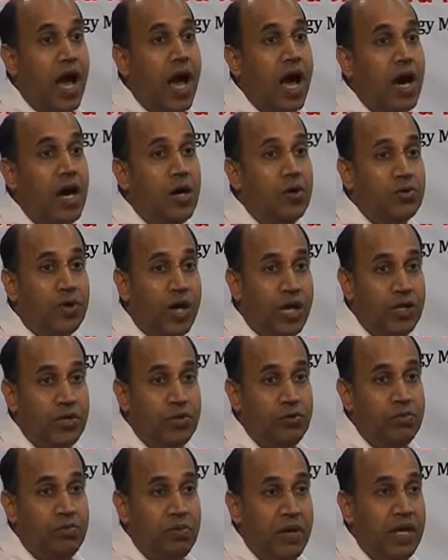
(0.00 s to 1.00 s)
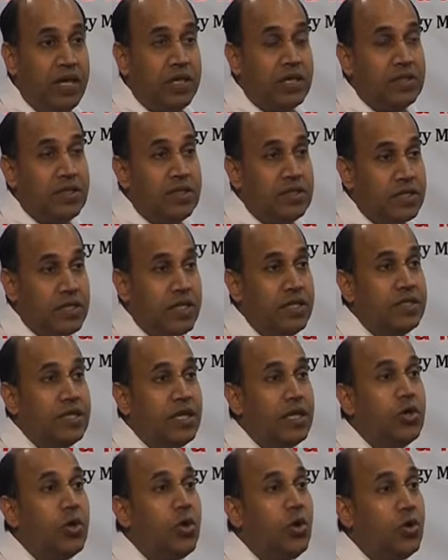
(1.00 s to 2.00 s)
how can you make the sensor
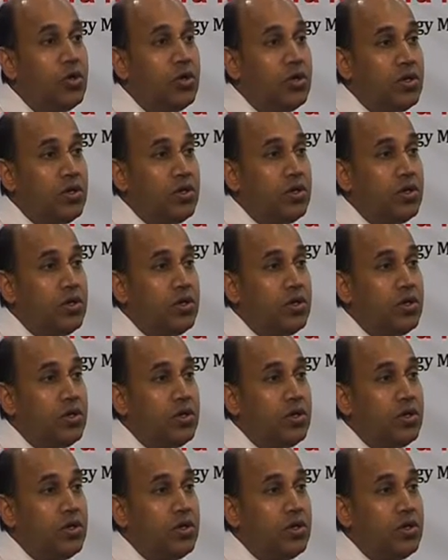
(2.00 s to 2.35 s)
node